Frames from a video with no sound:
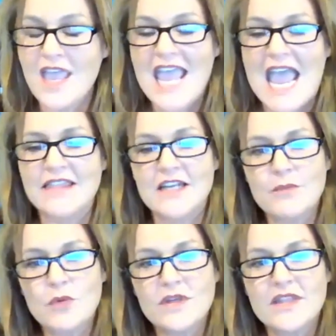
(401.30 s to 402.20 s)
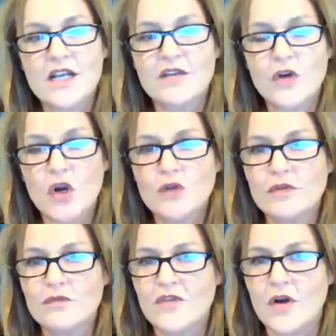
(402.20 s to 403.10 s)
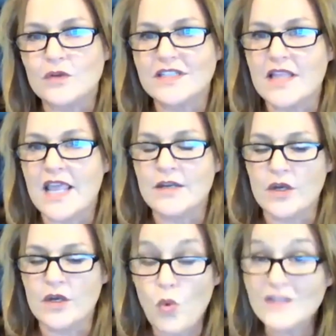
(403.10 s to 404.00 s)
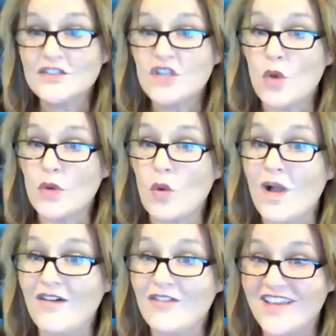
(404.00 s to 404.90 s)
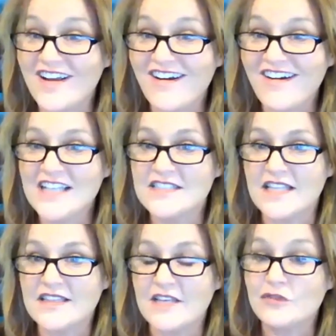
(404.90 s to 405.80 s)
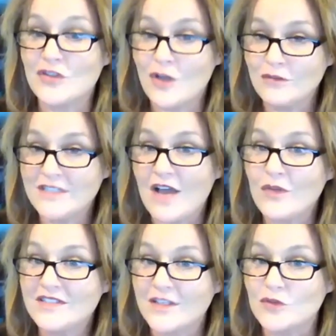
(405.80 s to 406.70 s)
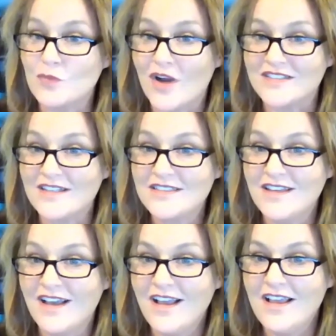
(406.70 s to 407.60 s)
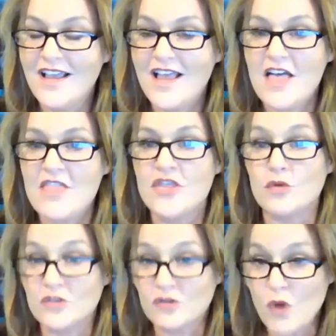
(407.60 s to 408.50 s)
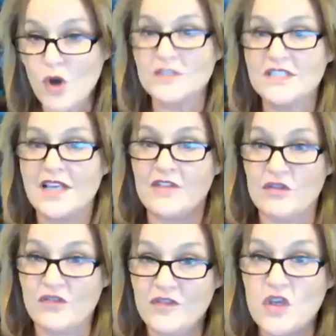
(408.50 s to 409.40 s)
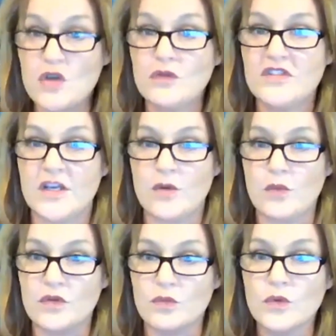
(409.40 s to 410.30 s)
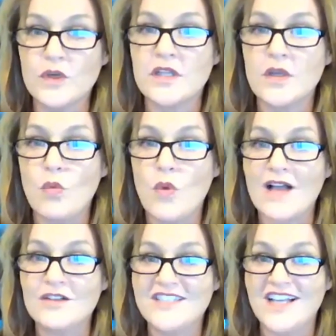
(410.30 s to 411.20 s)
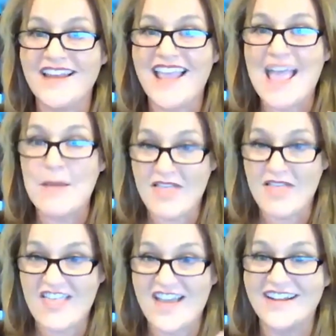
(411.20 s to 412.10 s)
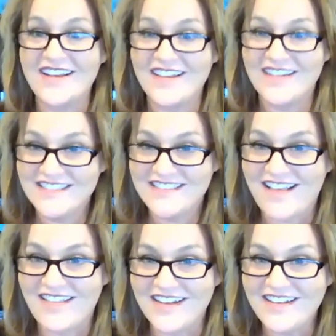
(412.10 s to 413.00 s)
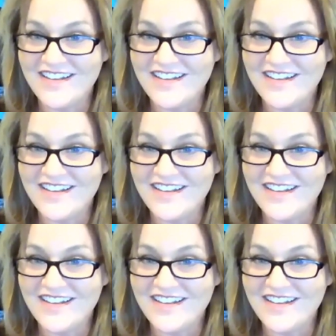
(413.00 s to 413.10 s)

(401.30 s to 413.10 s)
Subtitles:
And the number one thing I've heard from folks in what's going well there is that they've slowed down the sales process. The smart ones have infused it with really well done empathetic selling.